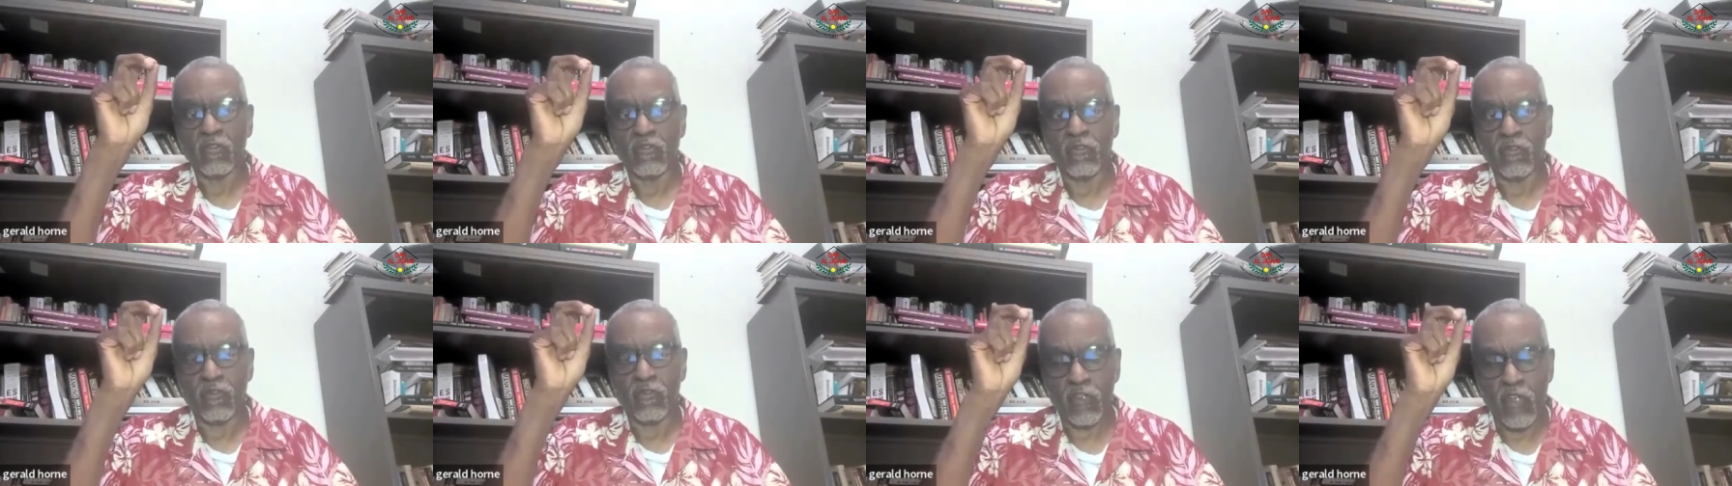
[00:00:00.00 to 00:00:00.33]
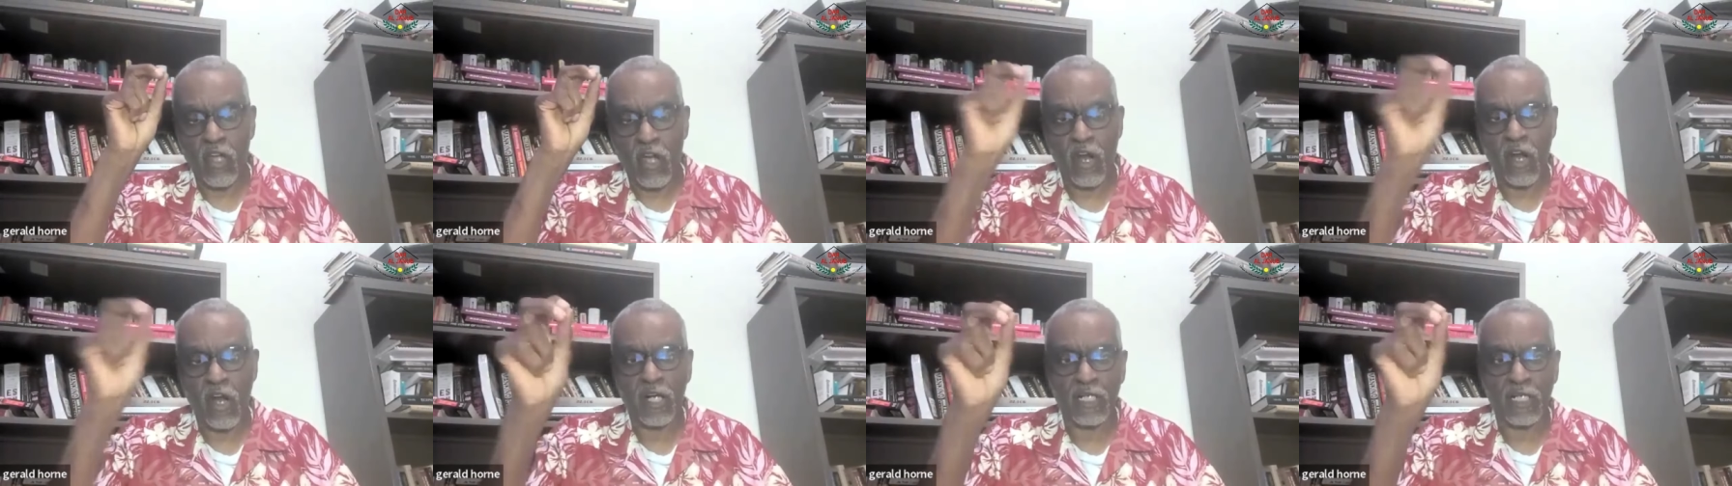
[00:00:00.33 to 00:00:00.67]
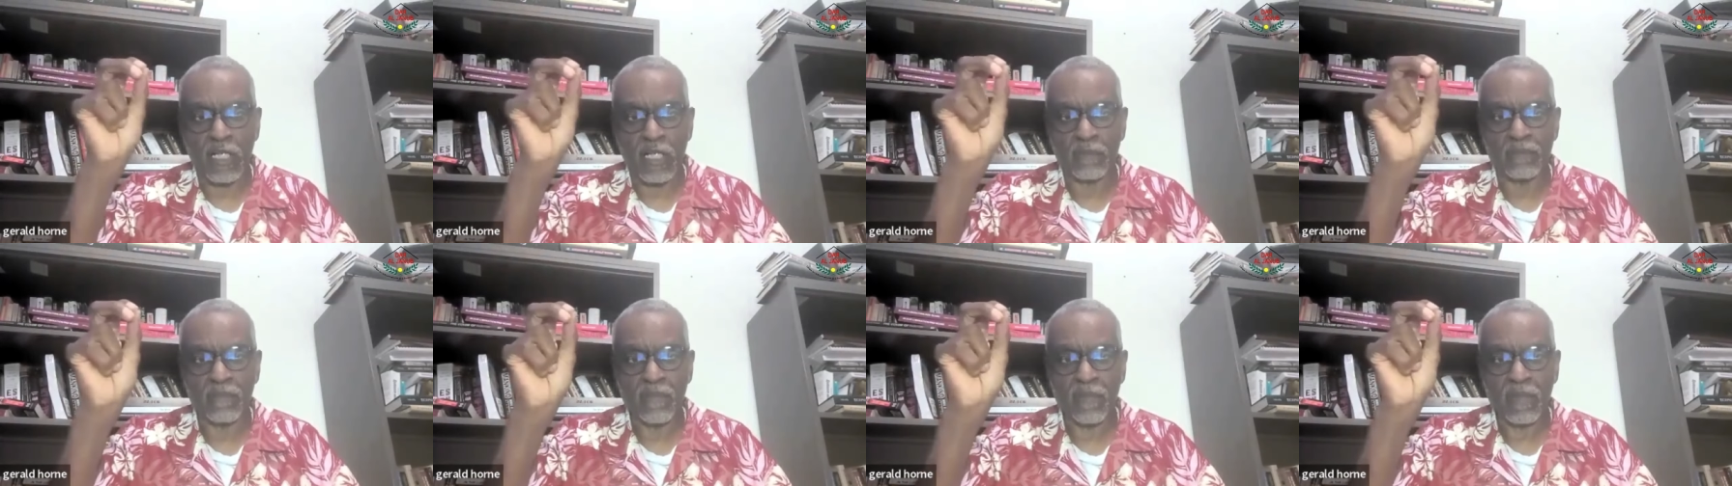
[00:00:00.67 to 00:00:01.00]

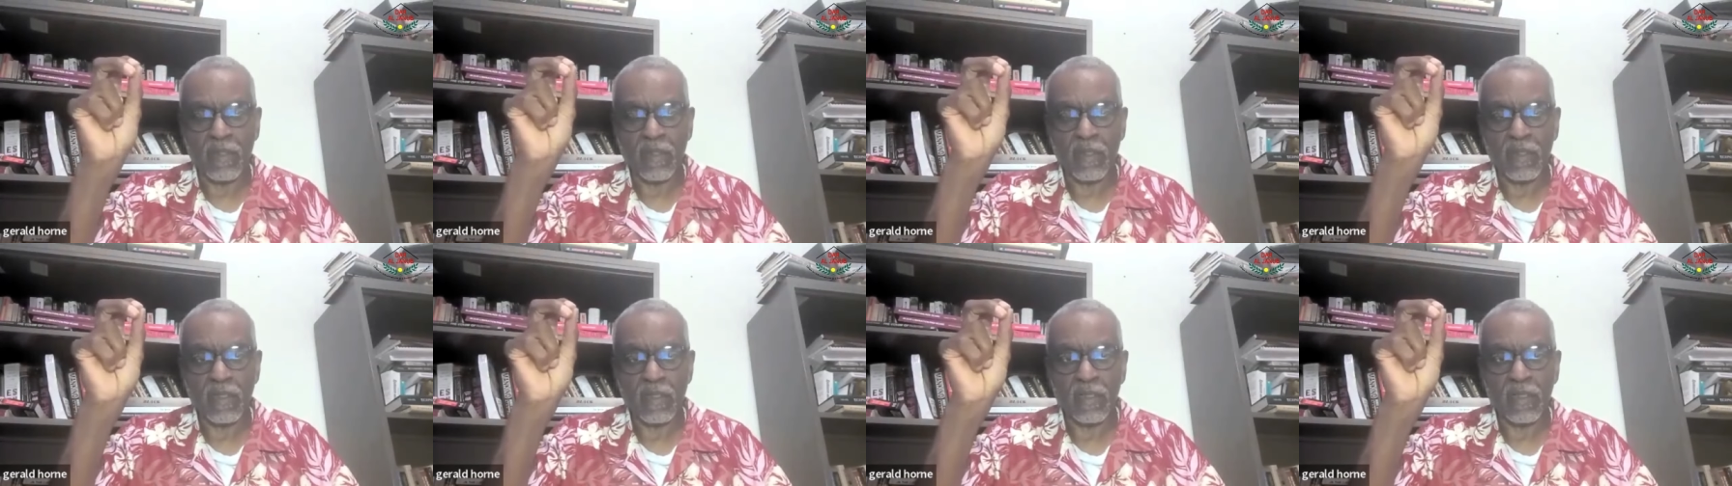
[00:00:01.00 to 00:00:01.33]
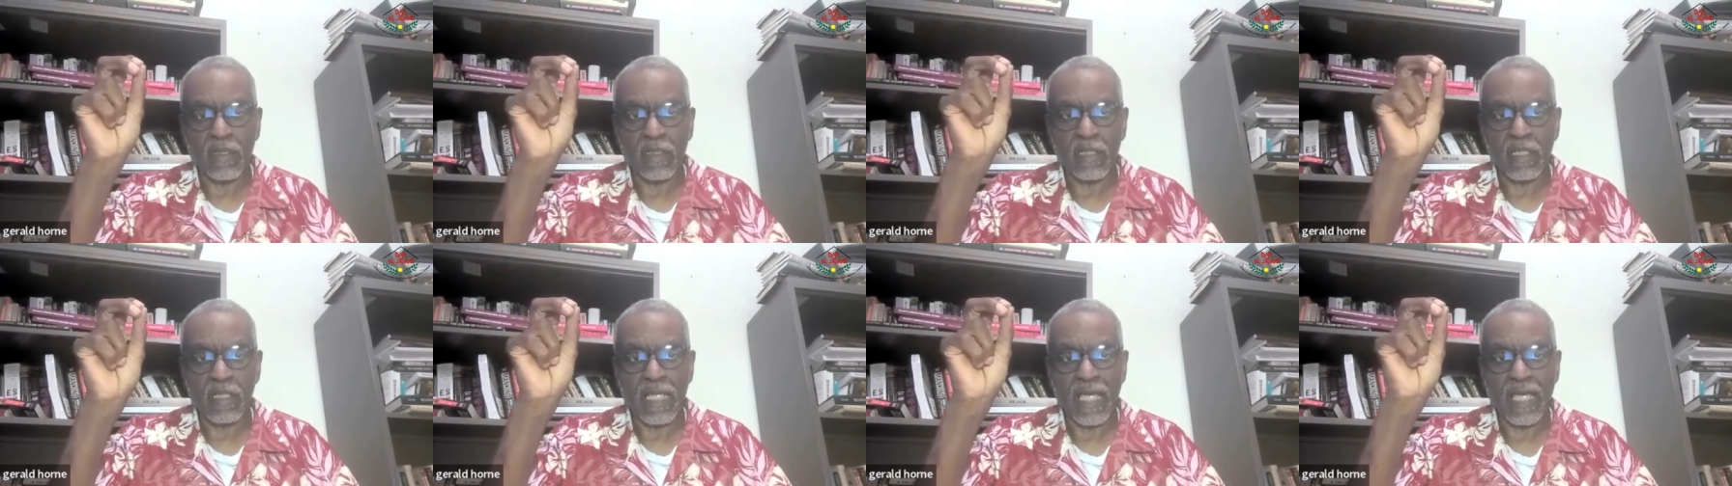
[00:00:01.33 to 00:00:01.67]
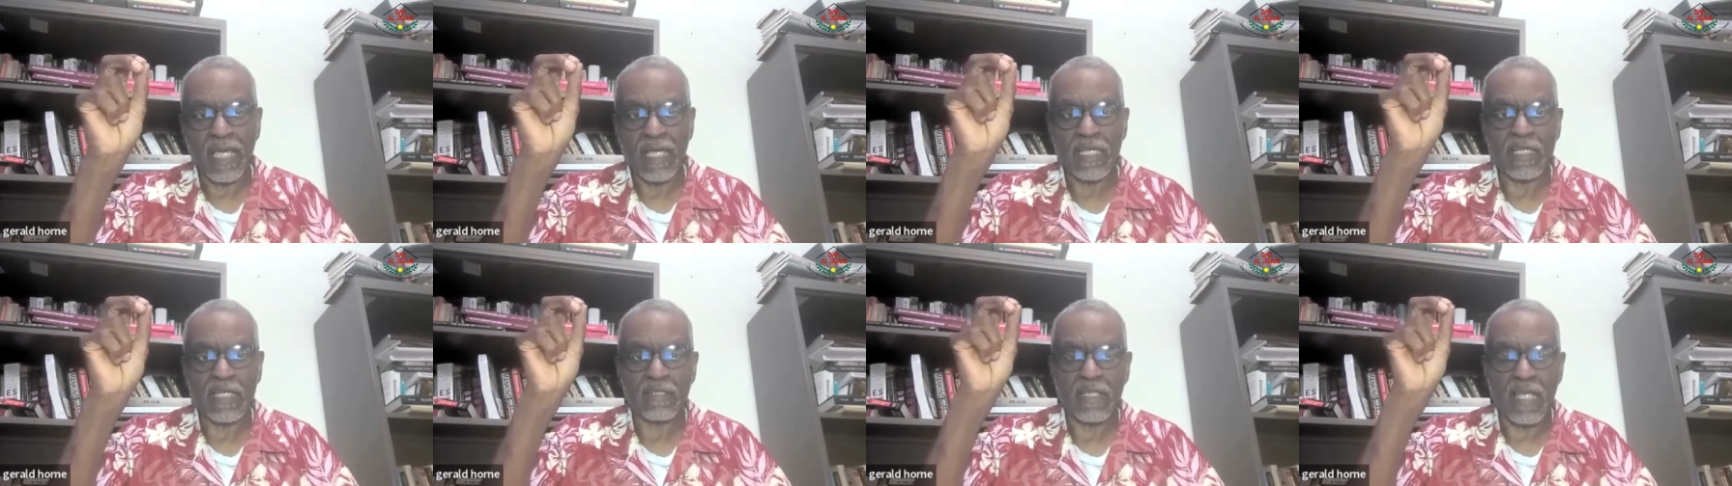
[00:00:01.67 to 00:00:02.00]
Florida
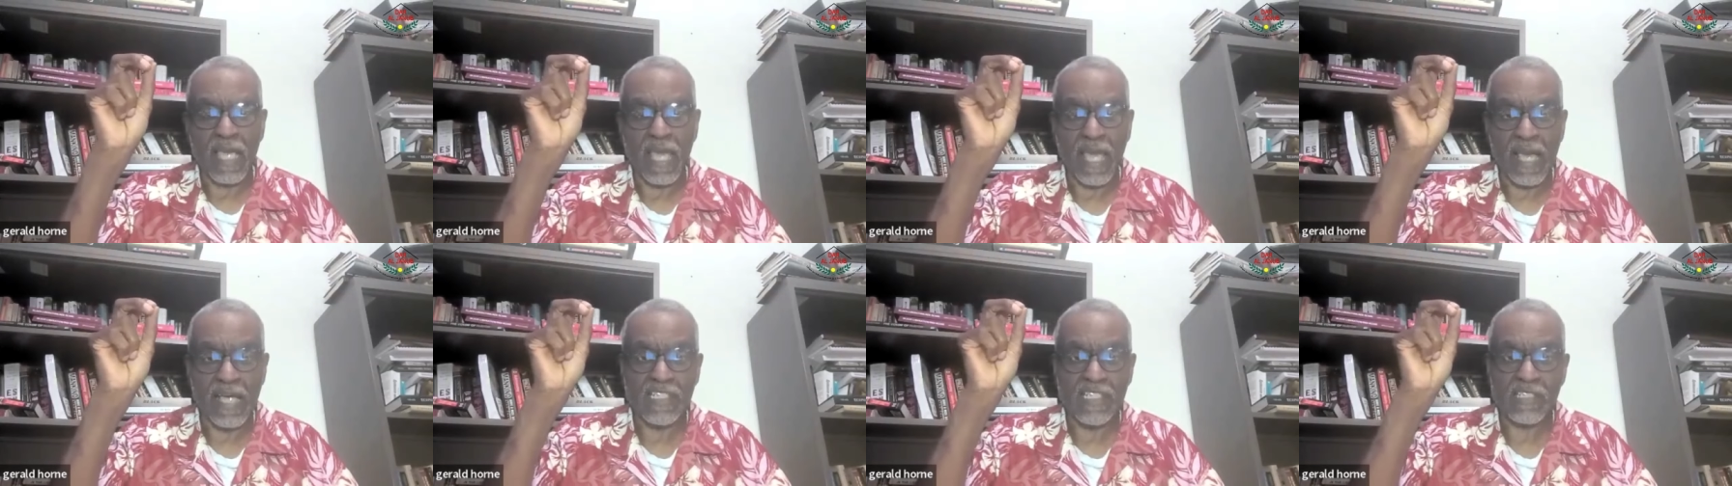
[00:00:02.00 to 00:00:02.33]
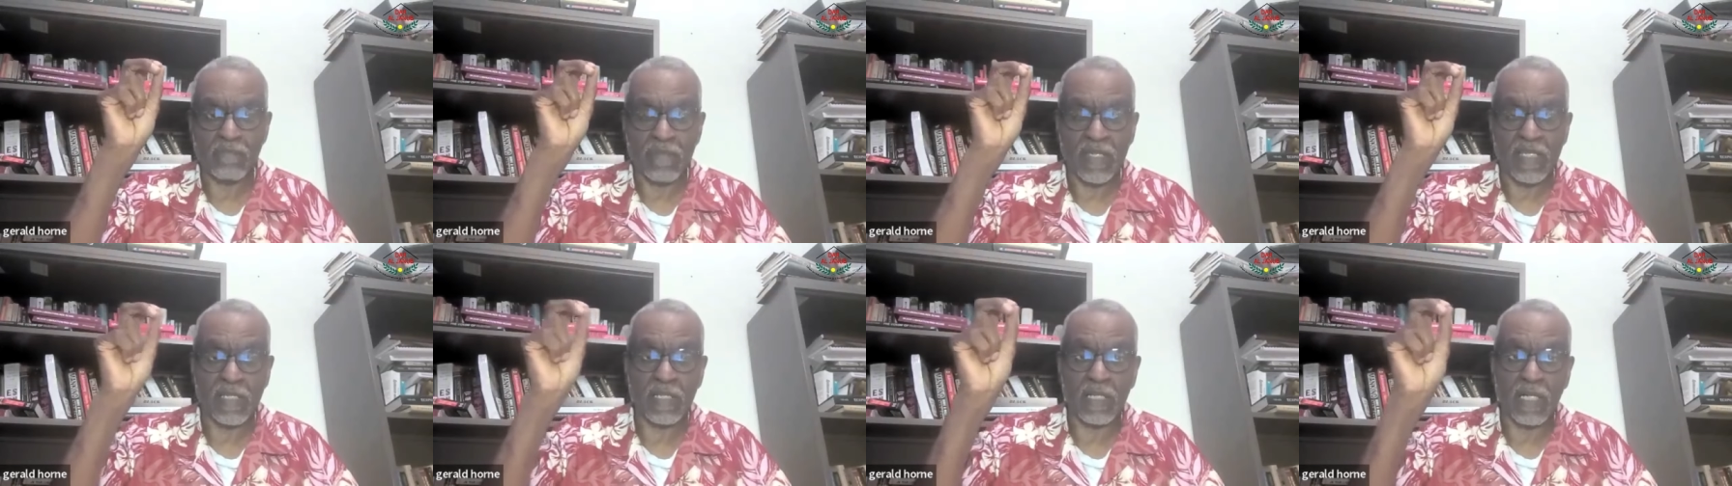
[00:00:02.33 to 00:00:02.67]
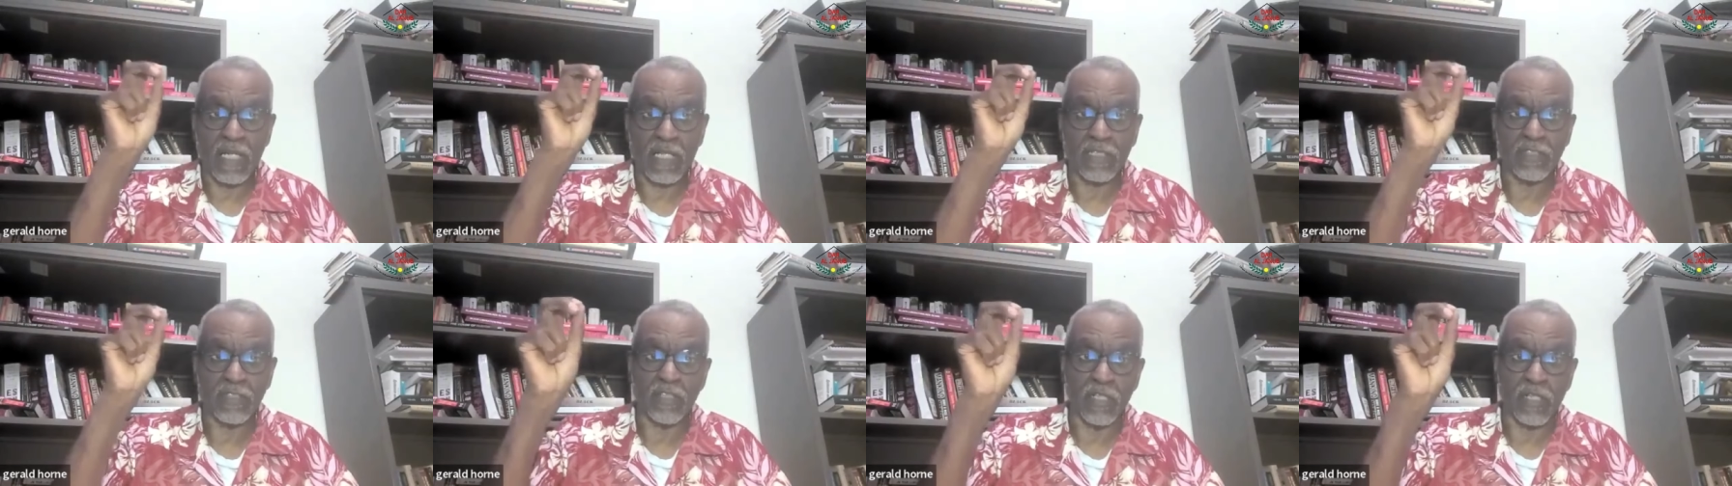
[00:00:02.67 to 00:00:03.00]
had been
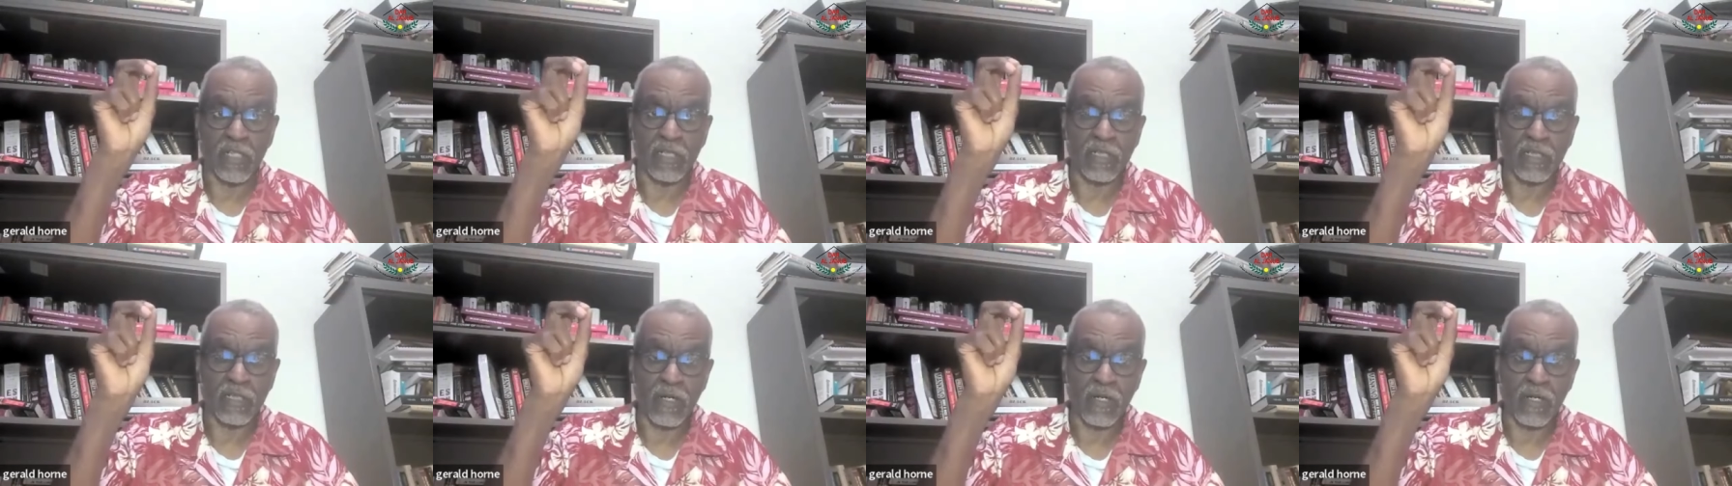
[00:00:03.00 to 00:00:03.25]
under